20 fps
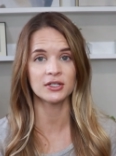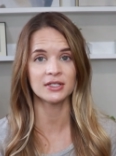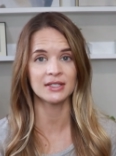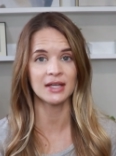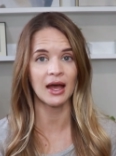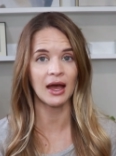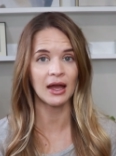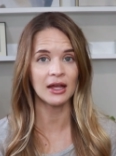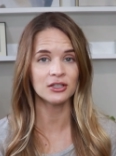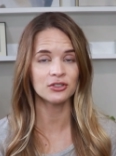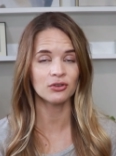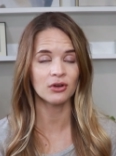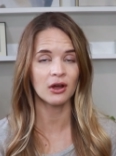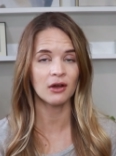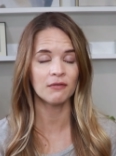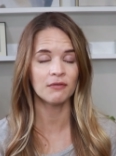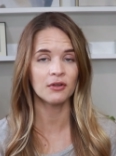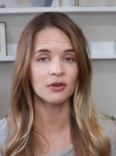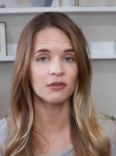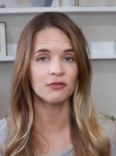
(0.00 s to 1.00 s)
size or
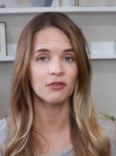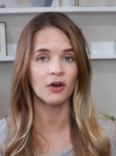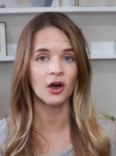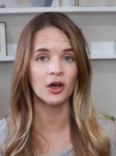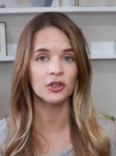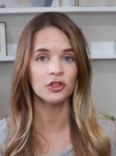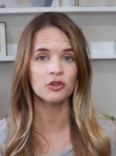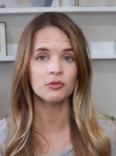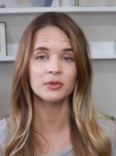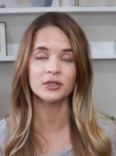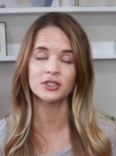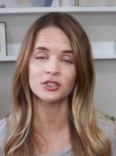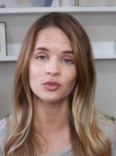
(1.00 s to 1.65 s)
of their volume and